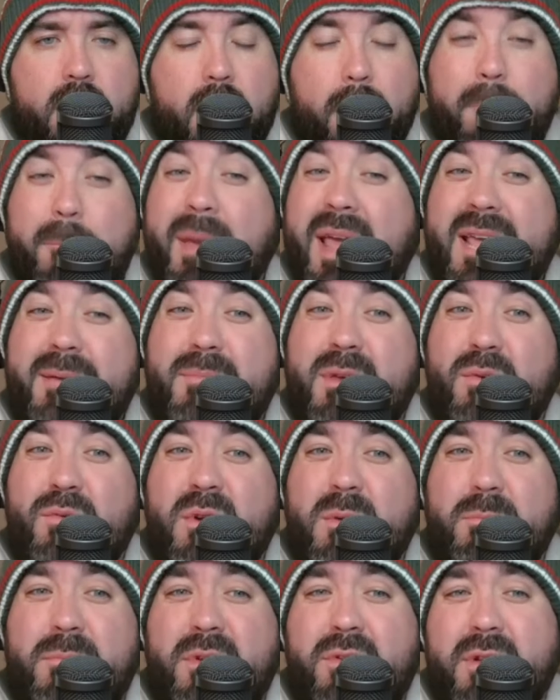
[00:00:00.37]
Maybe
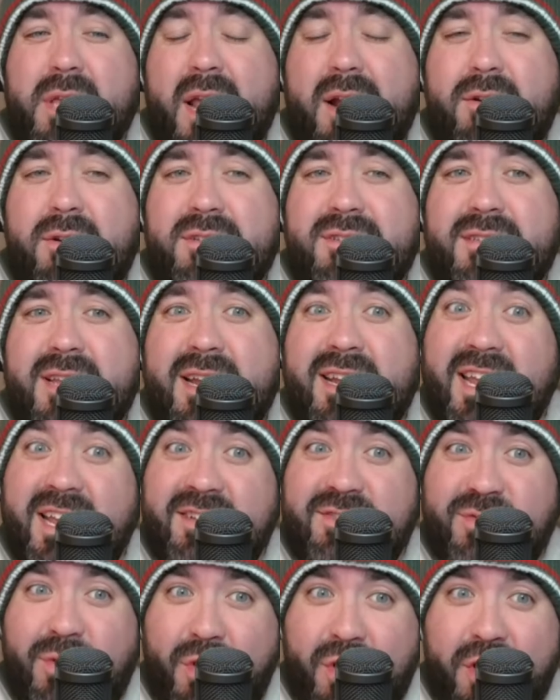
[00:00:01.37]
when Bill Guerin said
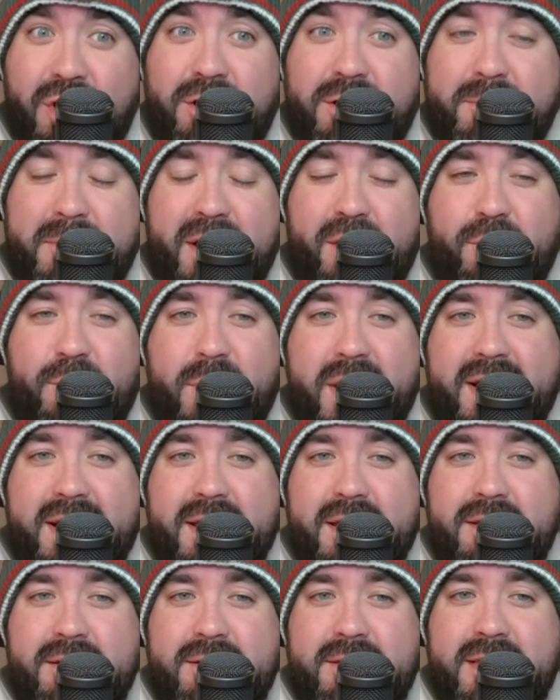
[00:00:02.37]
it's all about
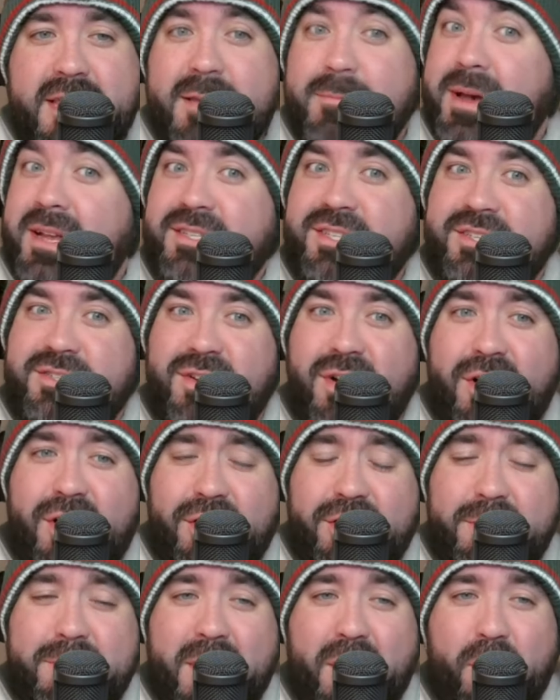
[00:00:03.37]
winning, he meant it's
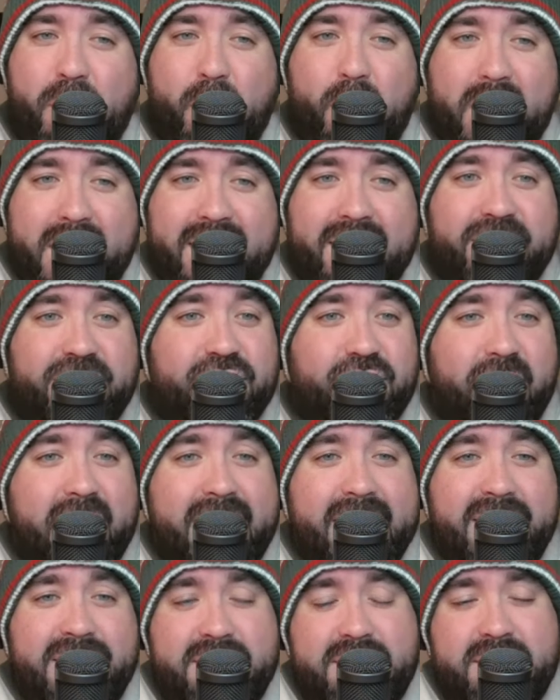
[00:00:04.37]
all about winning
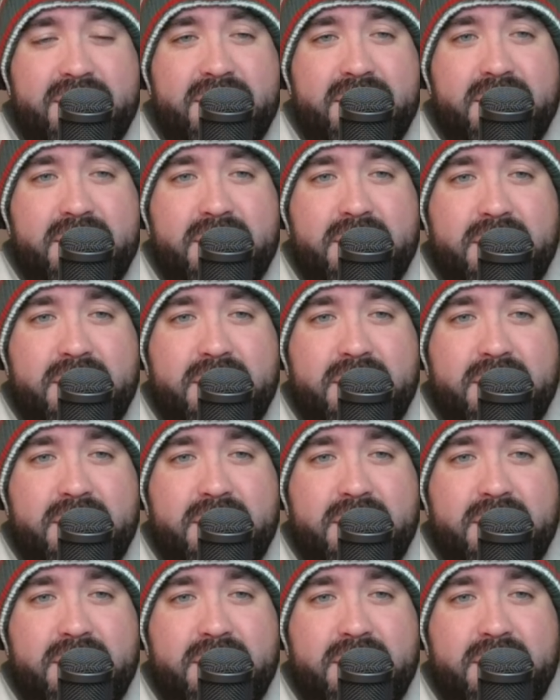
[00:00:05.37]
trades.